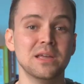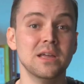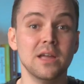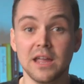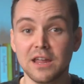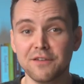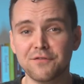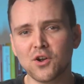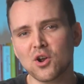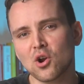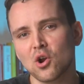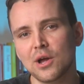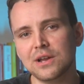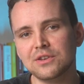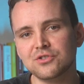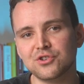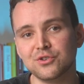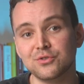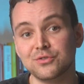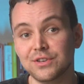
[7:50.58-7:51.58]
If a client
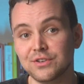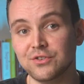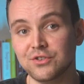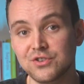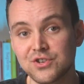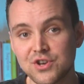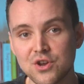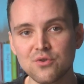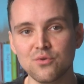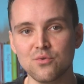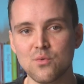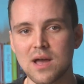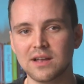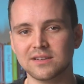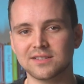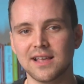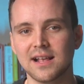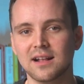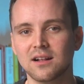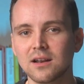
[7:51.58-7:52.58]
chooses you
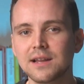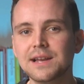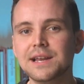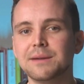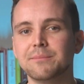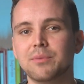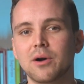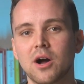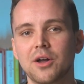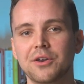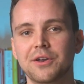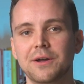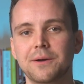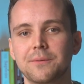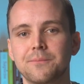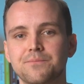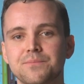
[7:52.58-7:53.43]
as their cleaning partner,